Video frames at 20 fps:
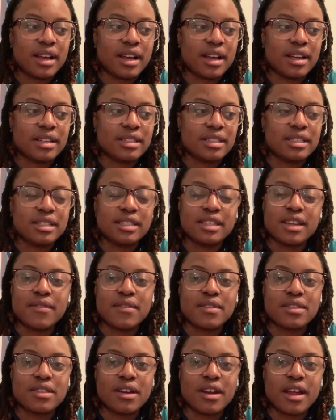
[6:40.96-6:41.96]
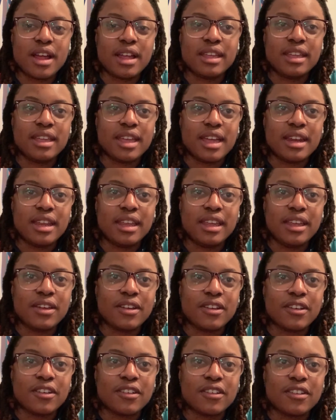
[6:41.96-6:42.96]
I just never thought I'd get
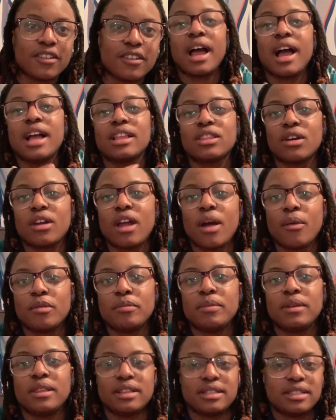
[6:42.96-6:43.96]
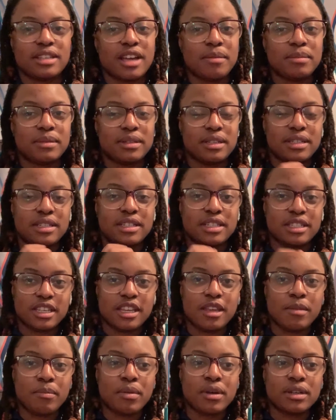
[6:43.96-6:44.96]
here. I thought I would be the type to just
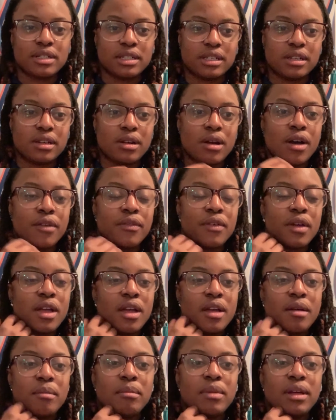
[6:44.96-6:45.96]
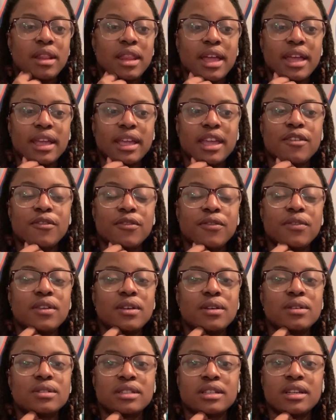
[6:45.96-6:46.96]
keep pushing it off, but like it
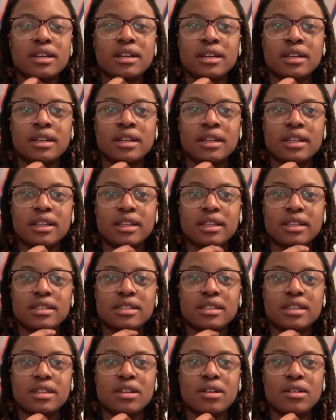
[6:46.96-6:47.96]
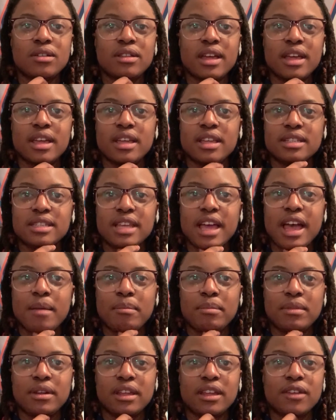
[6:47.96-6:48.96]
feels good to know that it's
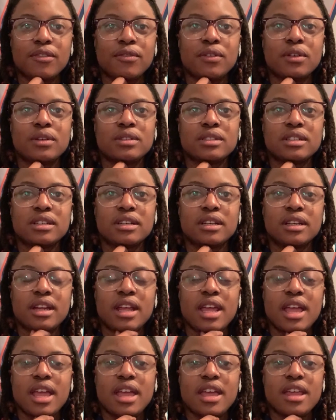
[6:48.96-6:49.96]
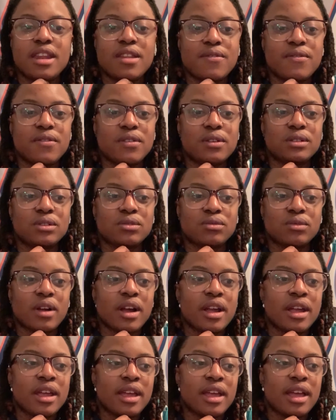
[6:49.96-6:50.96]
happening. It feels good and it feels
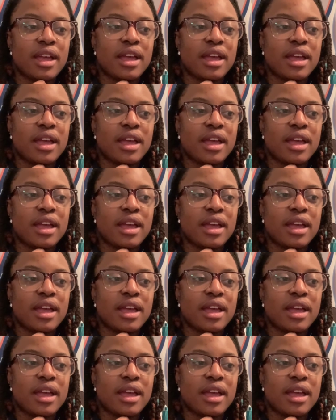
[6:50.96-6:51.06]
right.